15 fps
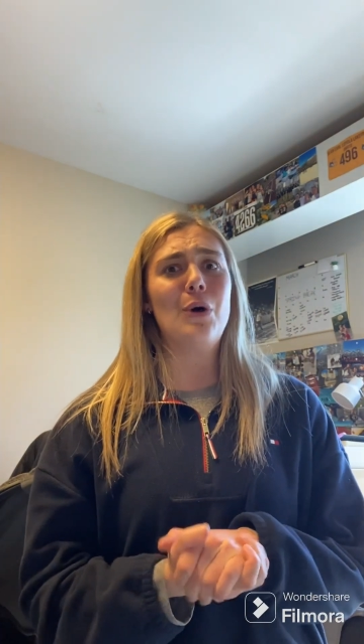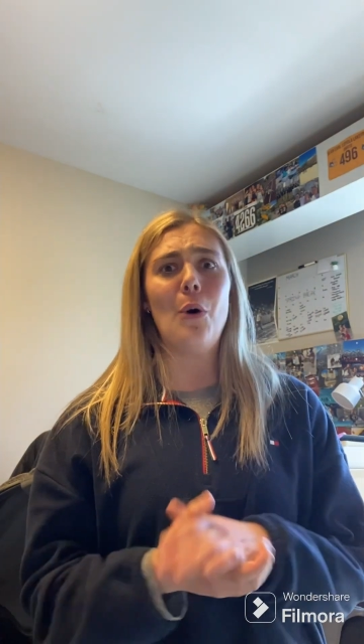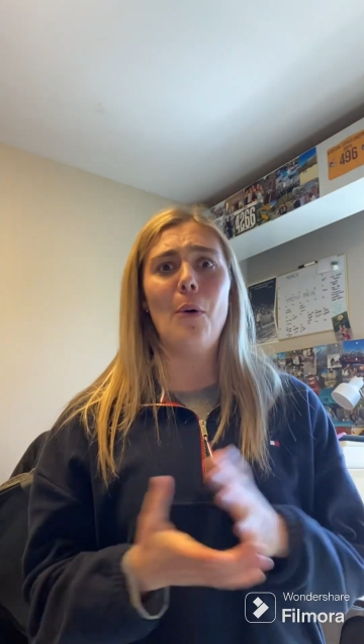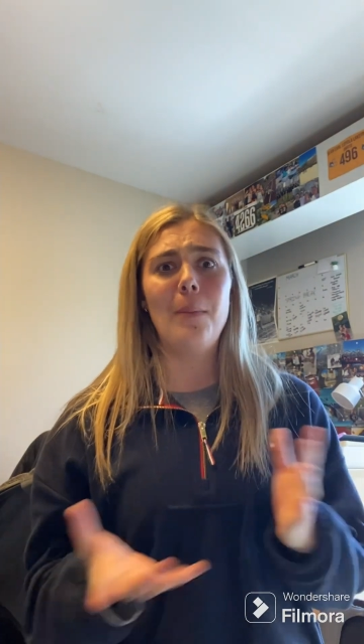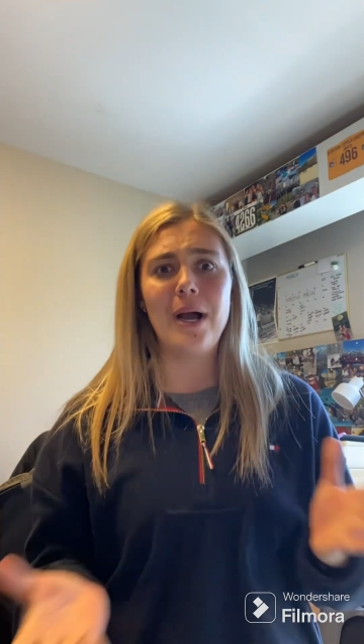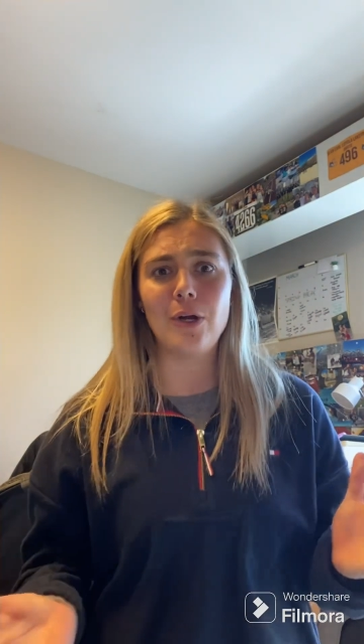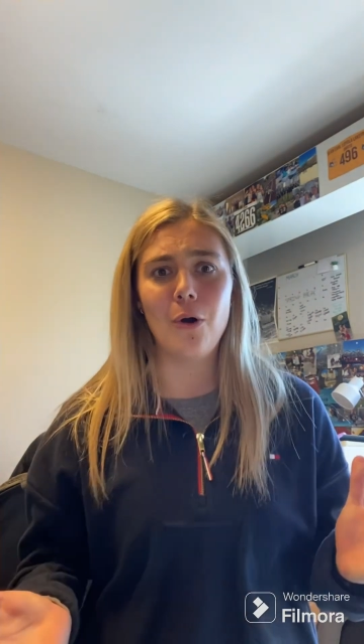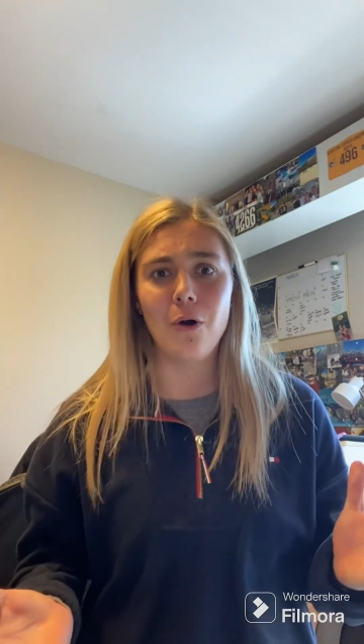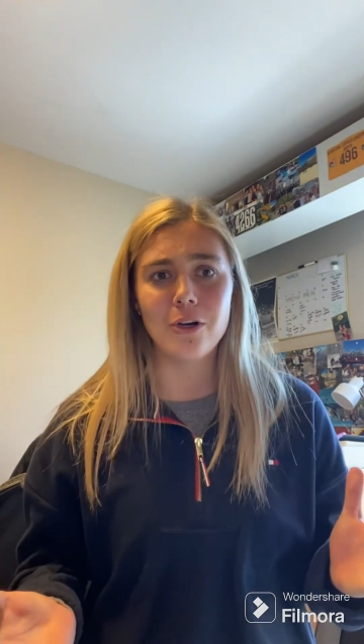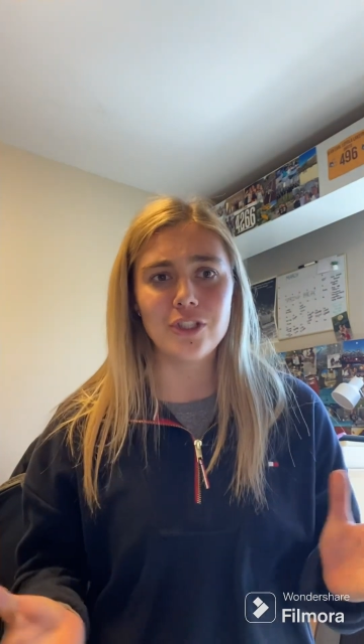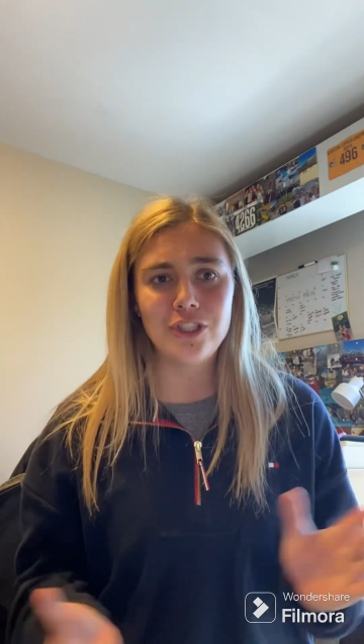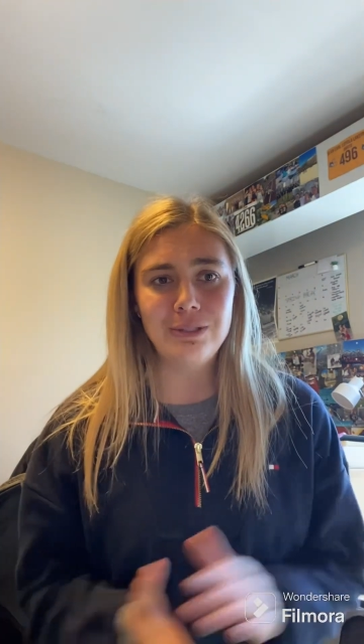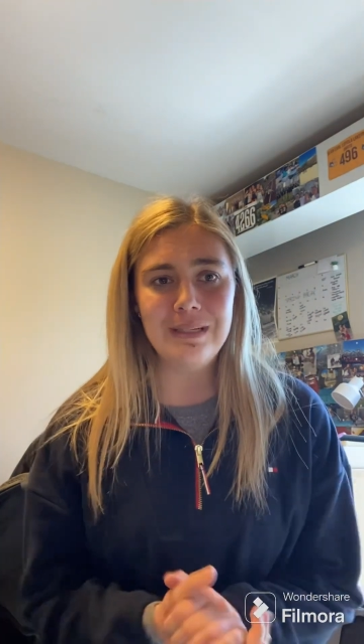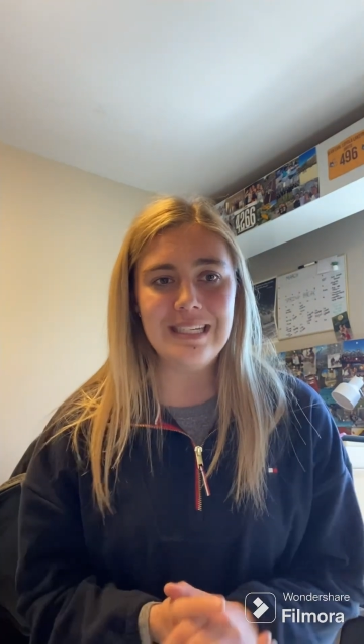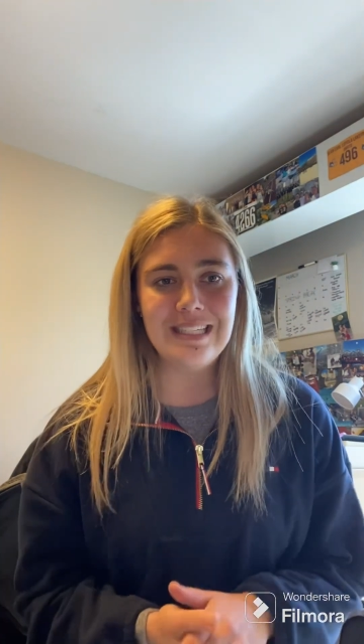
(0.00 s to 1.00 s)
oh my
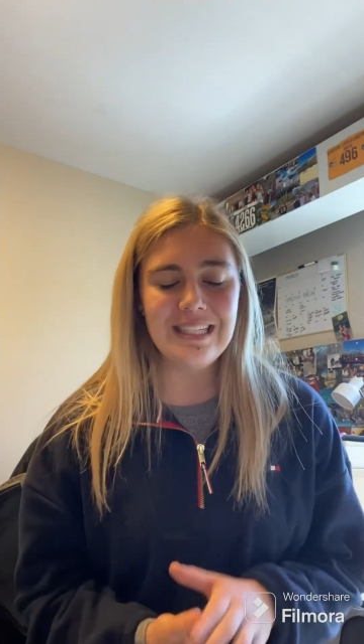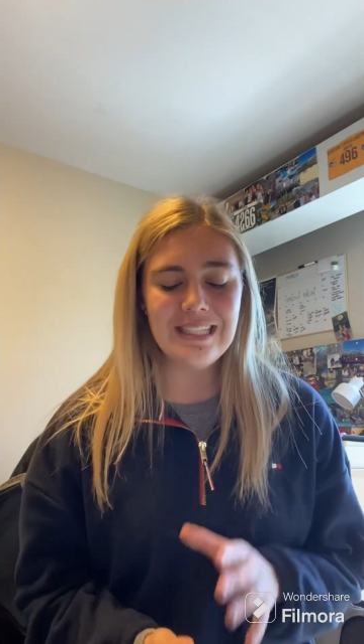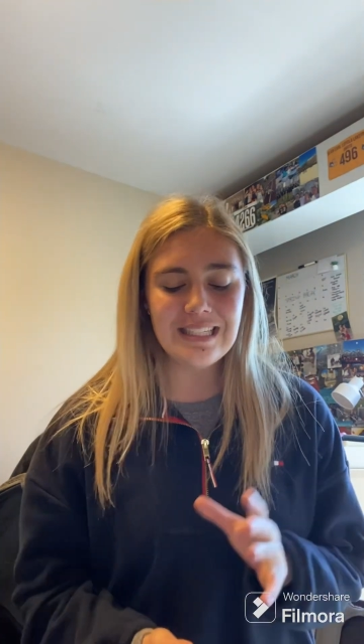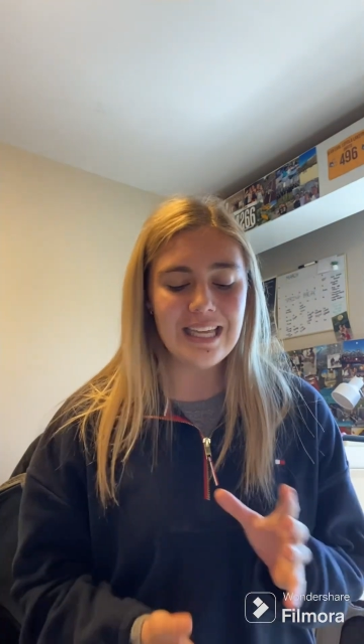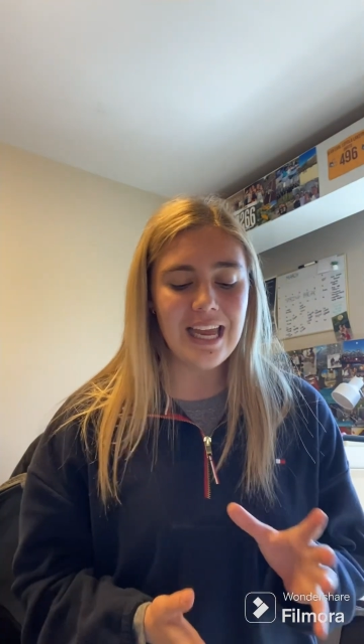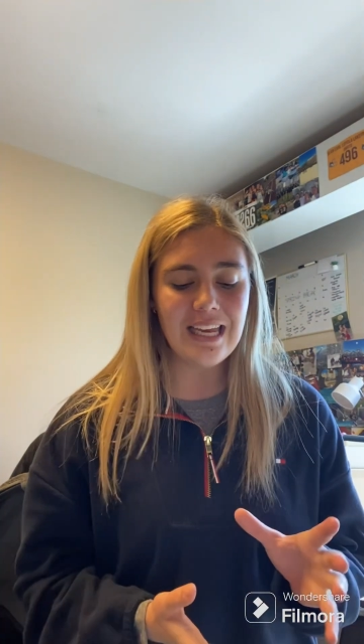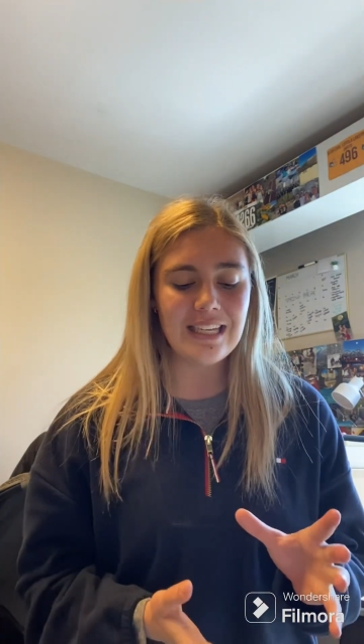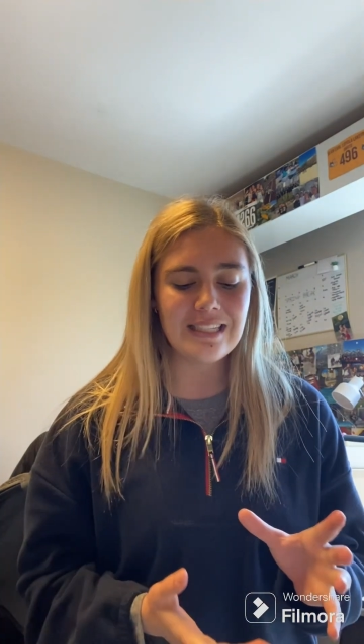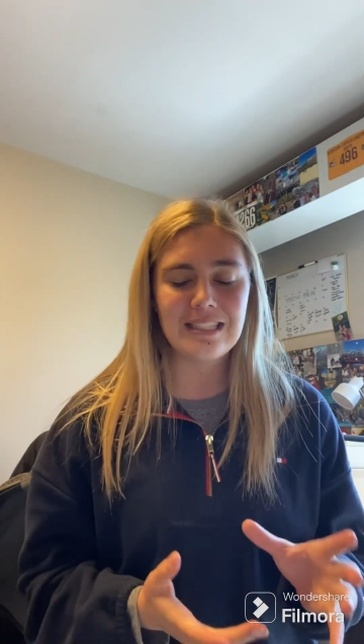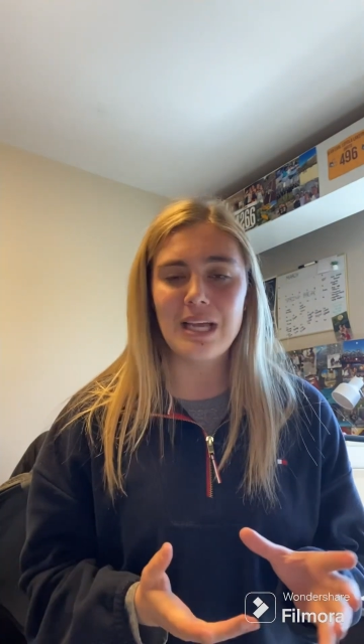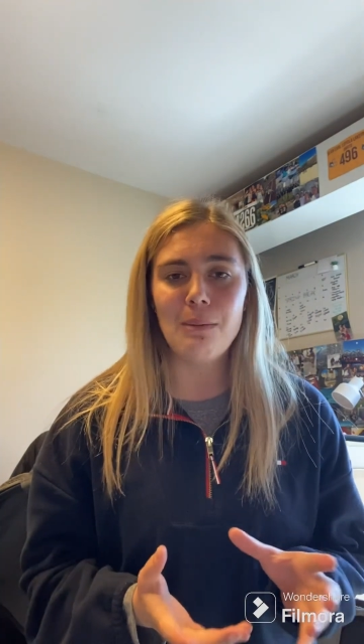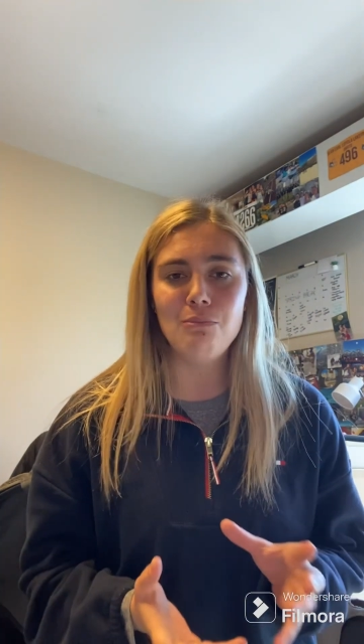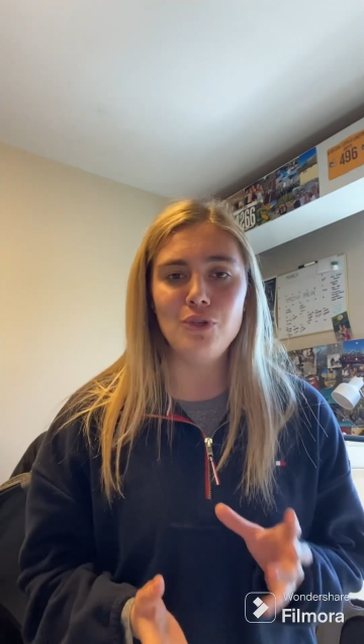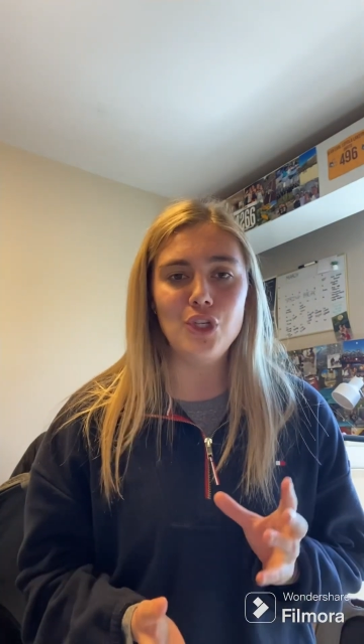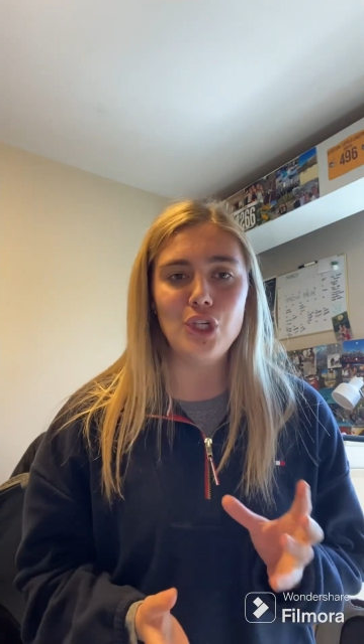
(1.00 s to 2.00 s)
gosh, is this like
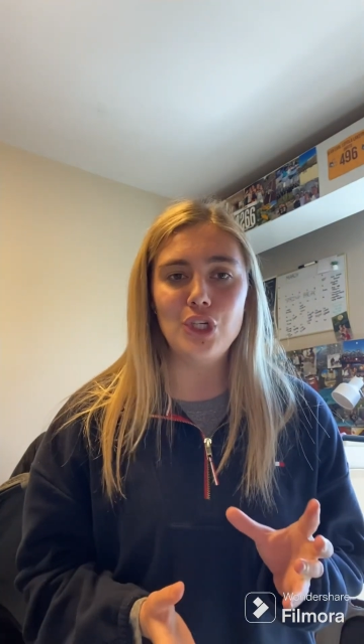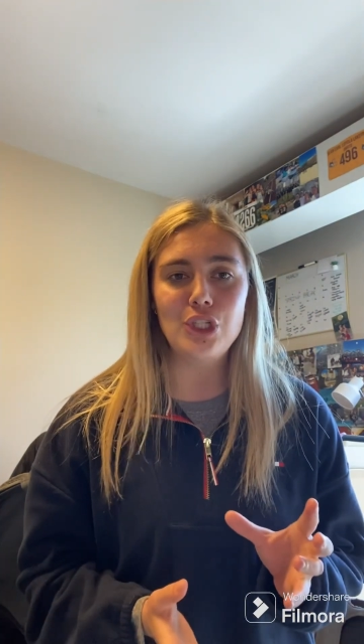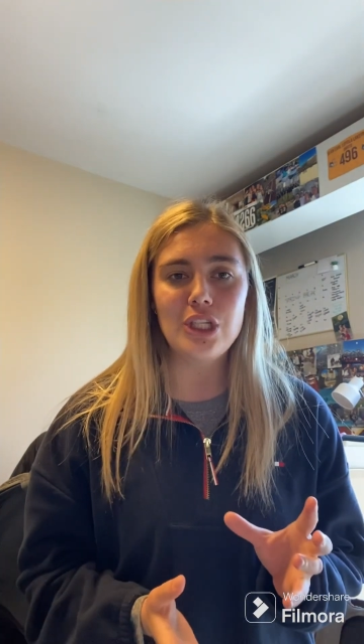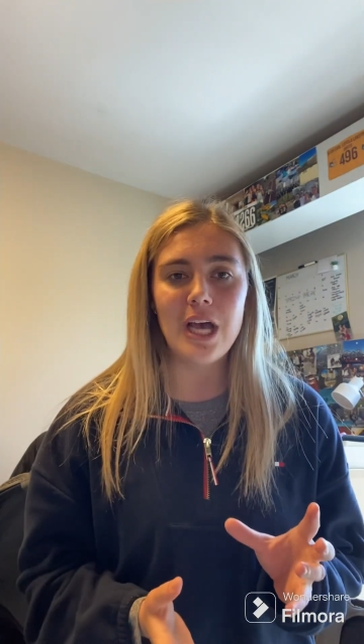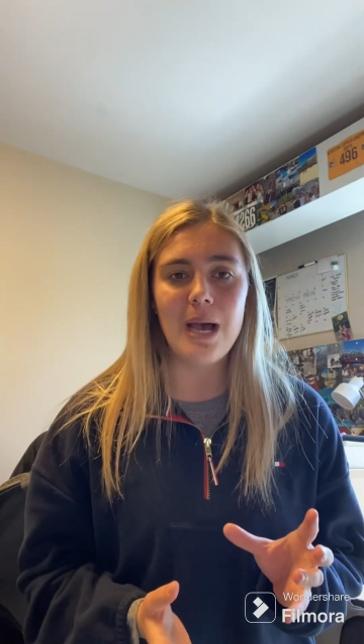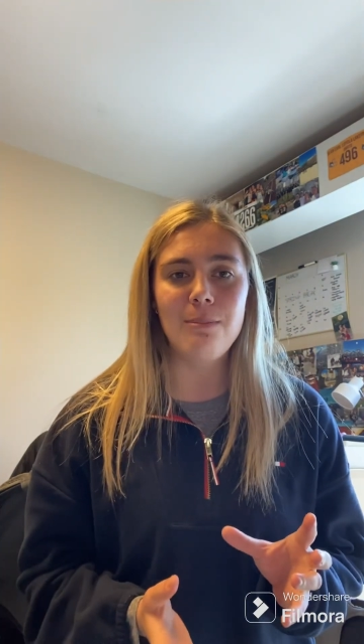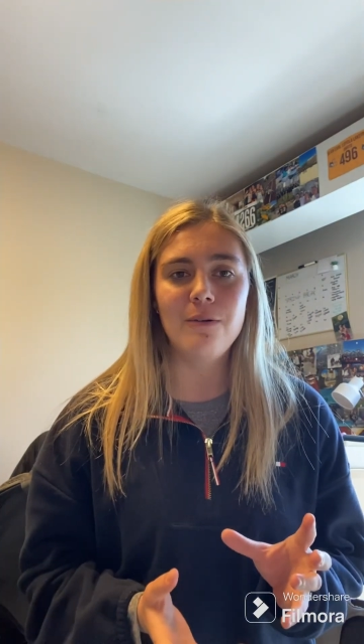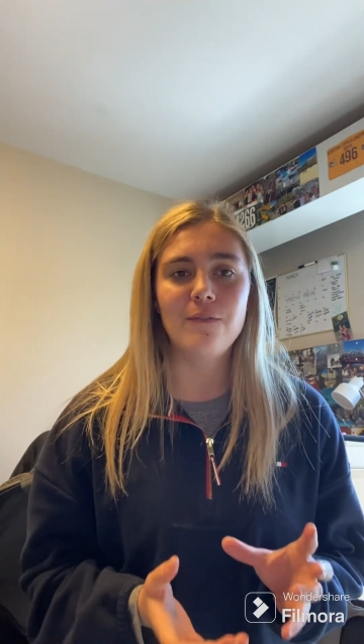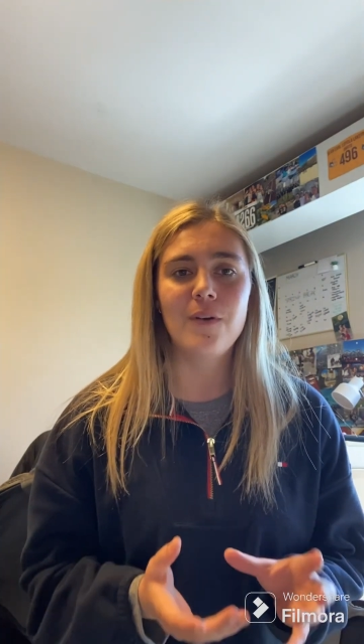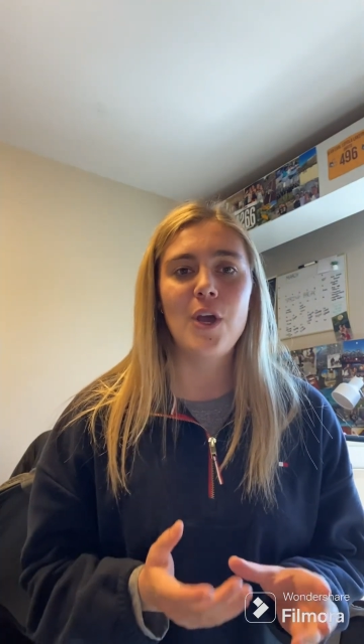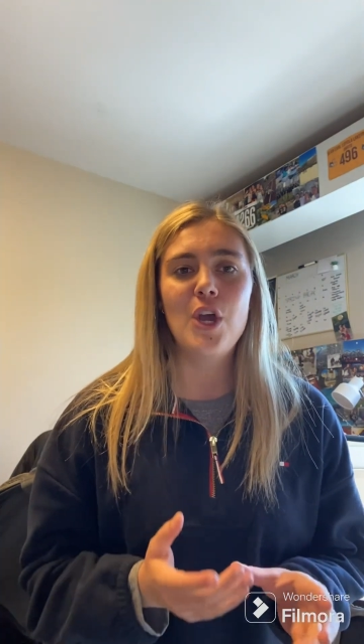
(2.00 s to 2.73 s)
some new type of